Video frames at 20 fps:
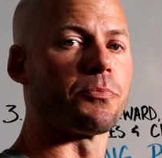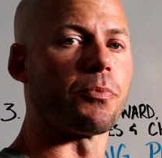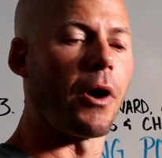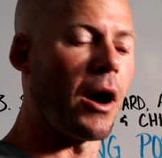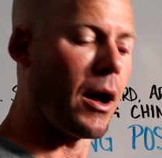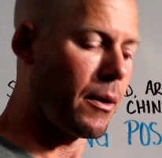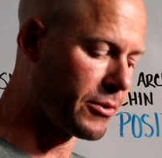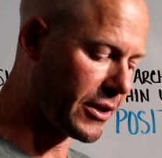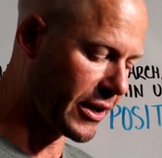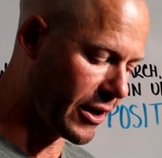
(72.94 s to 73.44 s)
are
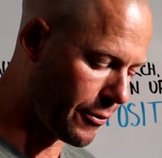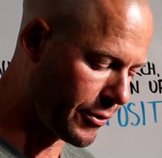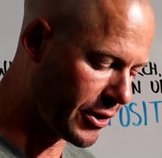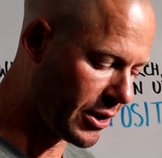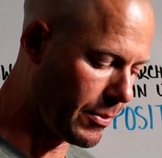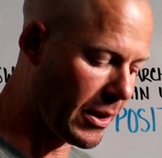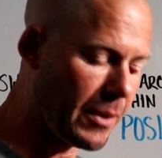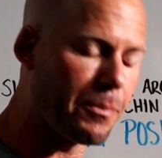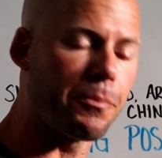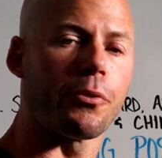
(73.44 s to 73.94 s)
probably
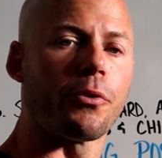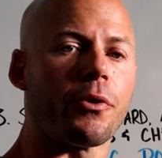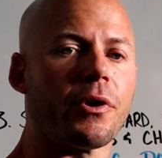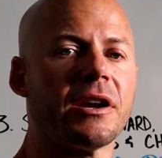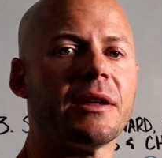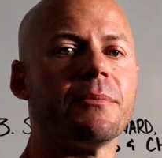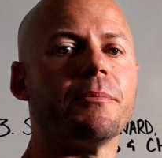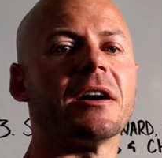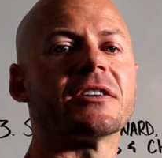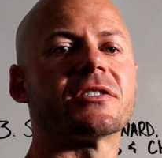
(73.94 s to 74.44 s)
going to be
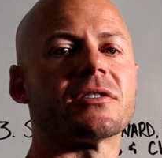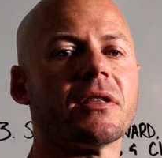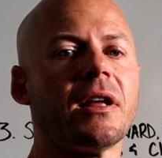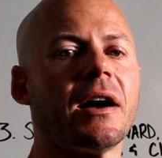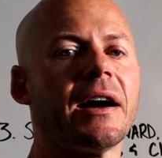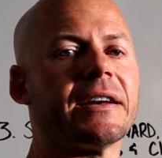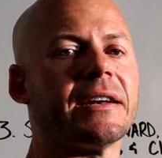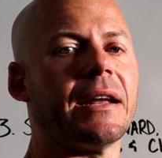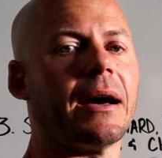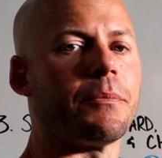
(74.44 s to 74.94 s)
pretty much
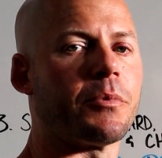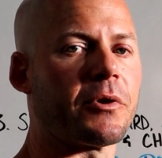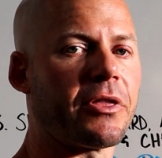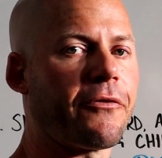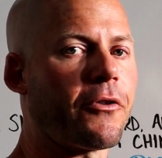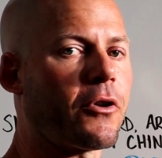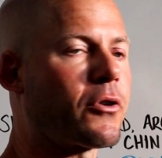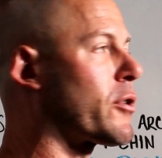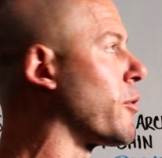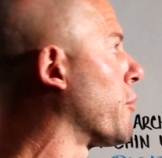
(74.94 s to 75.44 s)
lined up with
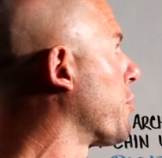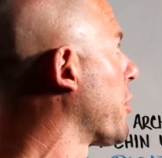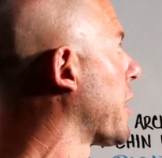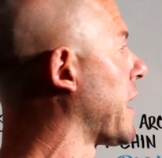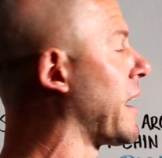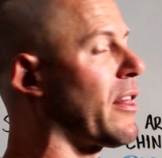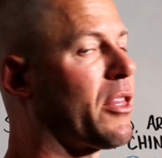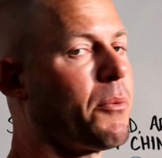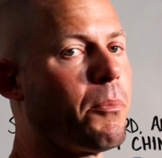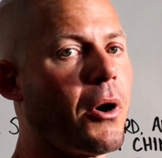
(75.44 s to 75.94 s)
the vertical
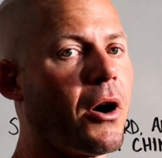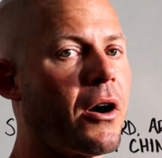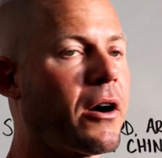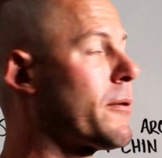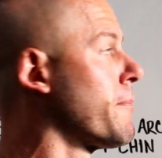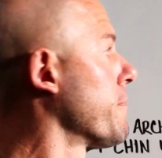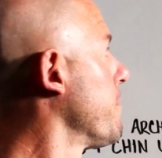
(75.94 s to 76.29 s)
plane of the bar.